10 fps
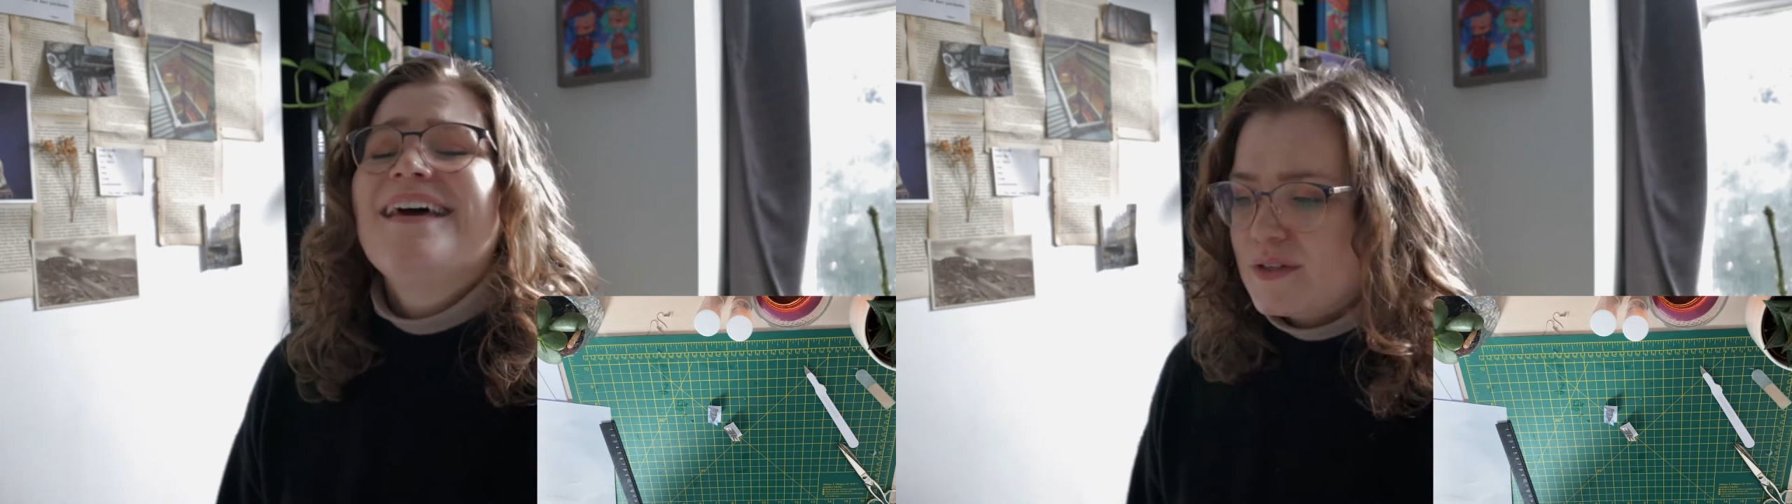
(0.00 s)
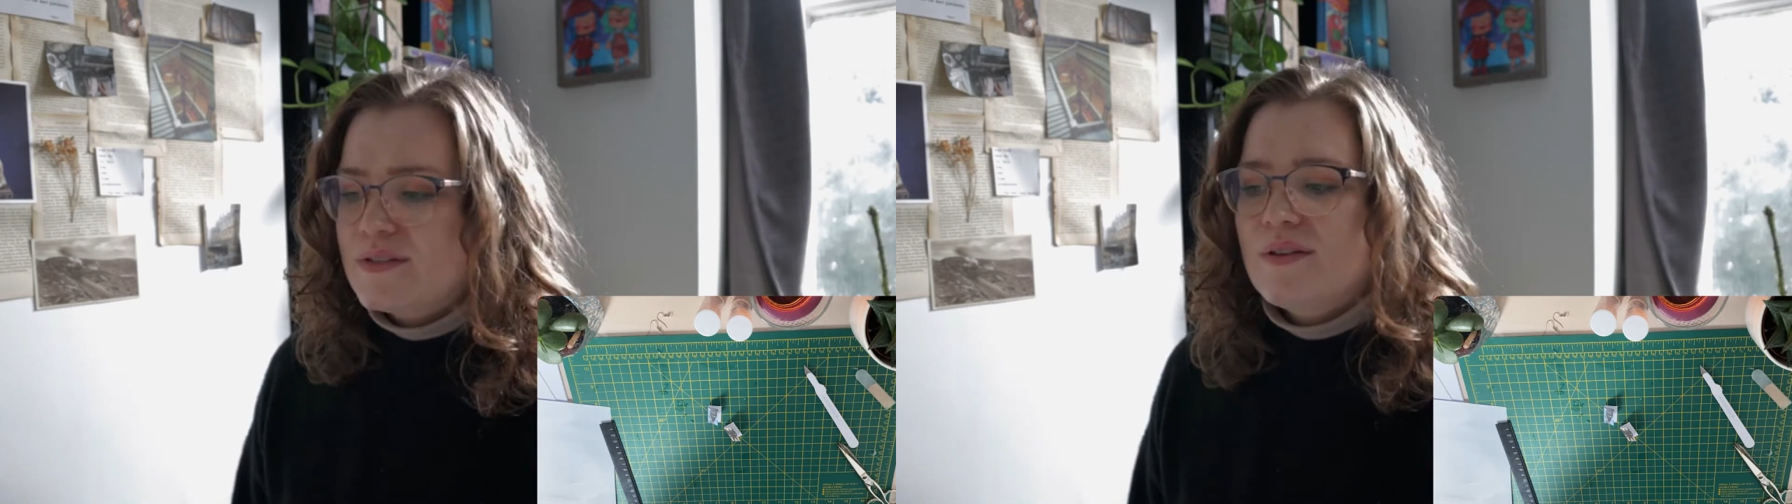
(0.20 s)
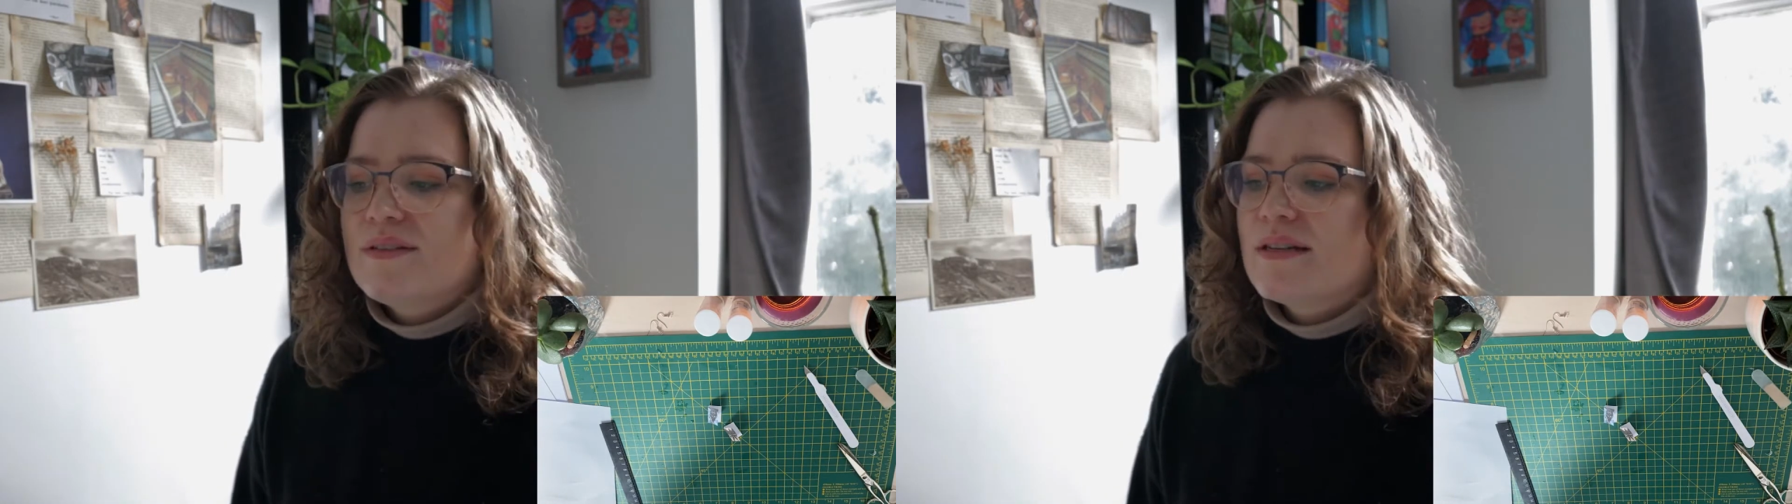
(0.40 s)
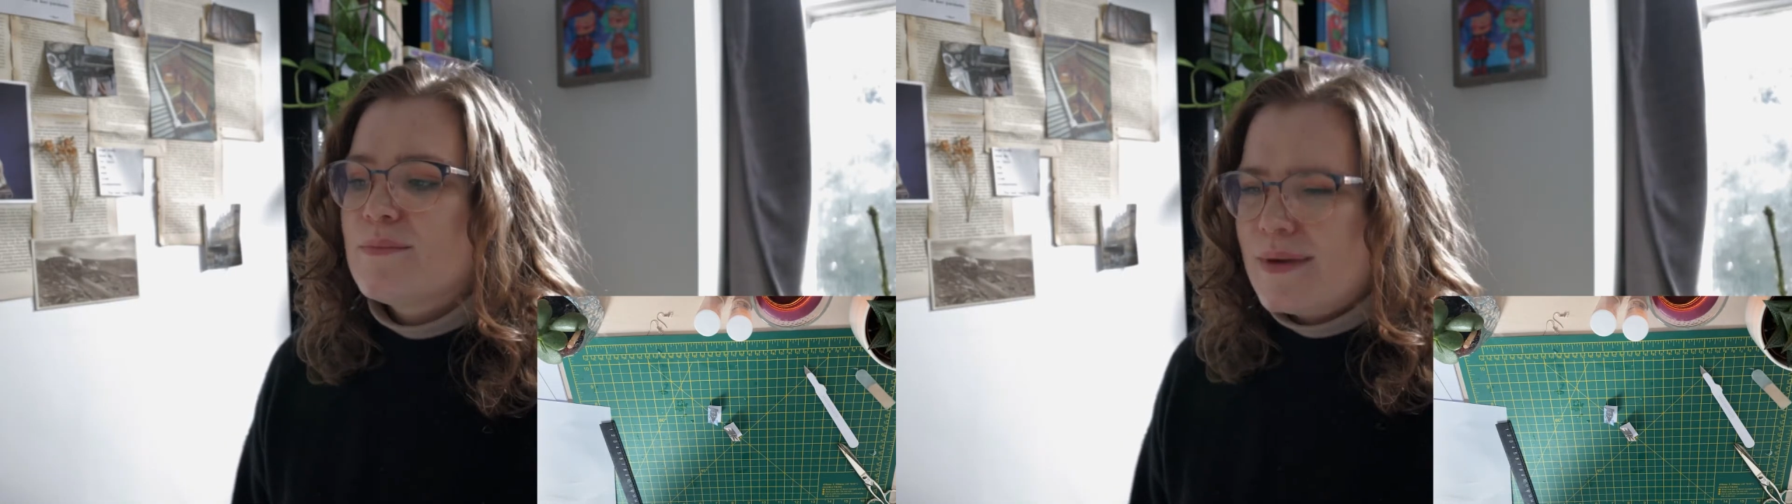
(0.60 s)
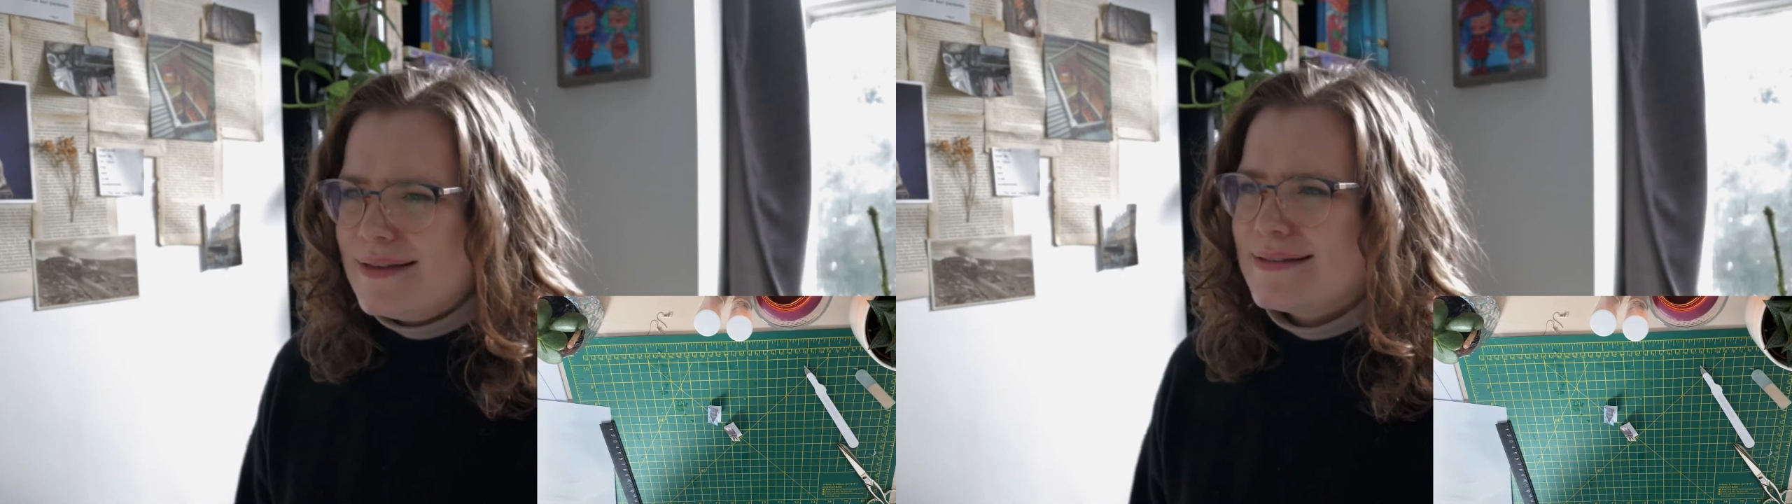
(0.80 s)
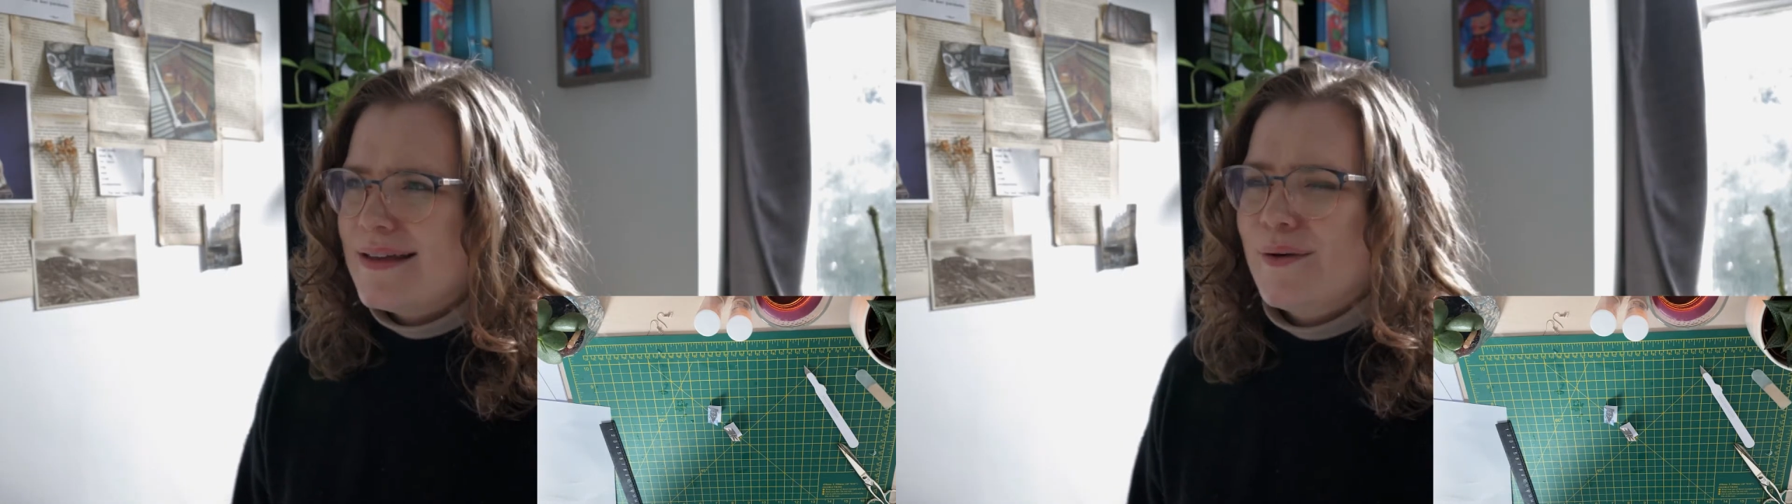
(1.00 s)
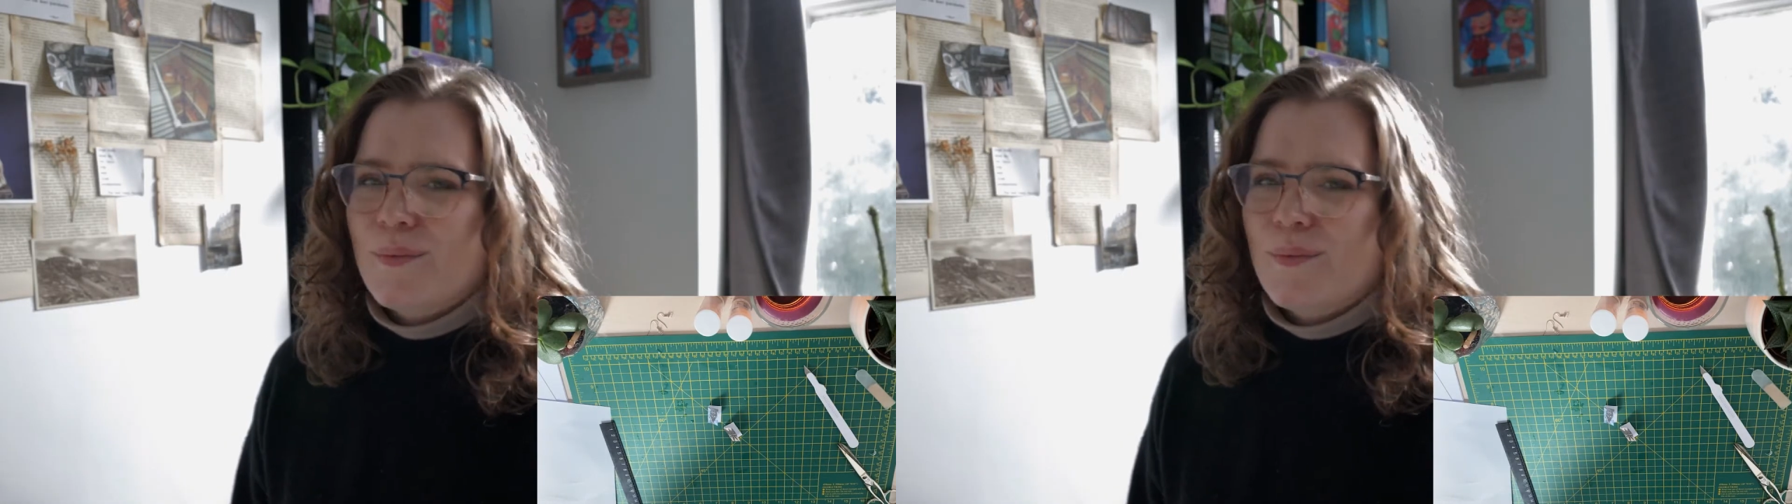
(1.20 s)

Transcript: So it's an amazing